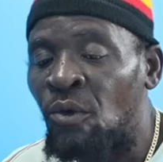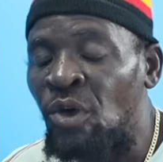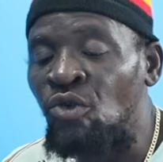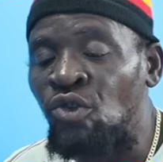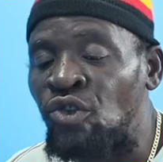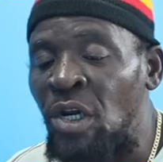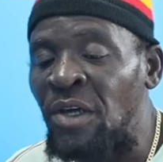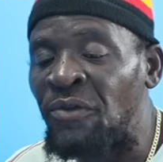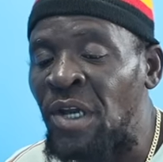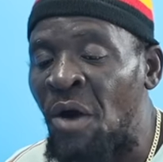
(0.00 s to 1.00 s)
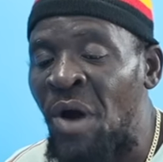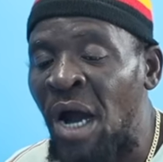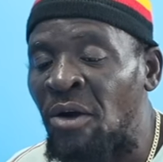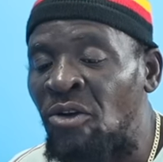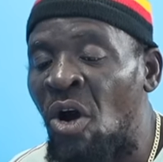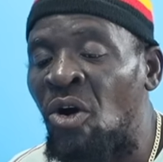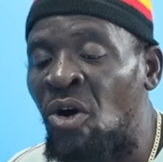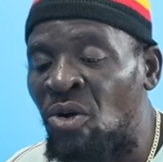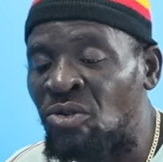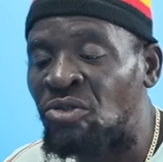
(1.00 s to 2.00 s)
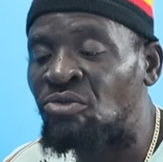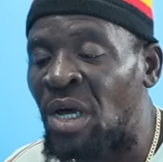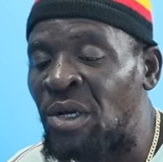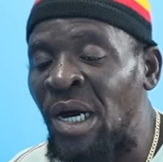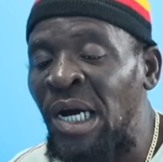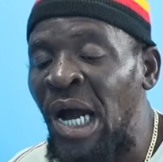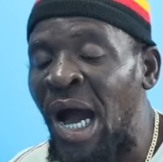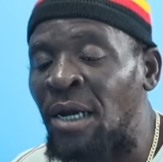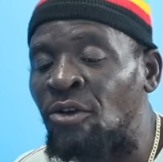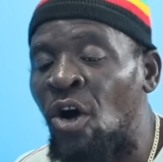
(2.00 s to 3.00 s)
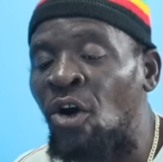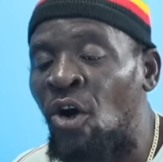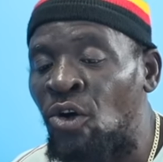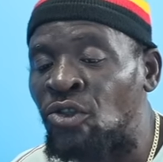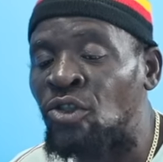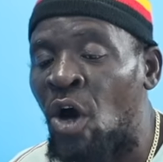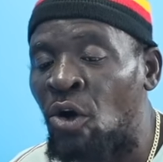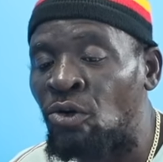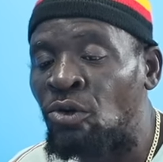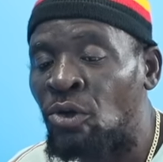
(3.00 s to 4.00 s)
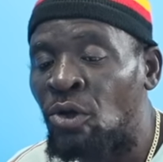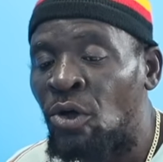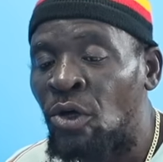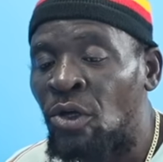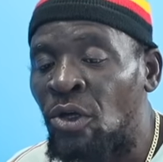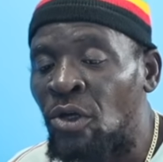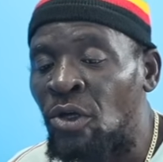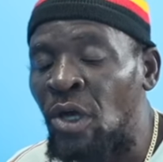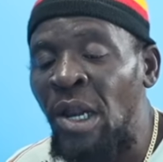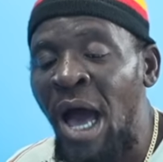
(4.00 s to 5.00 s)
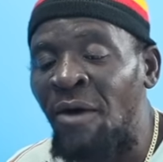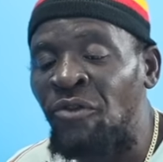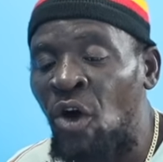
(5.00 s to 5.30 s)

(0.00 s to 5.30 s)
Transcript: we used to live in our ground house. We don't call ground house now. You don't have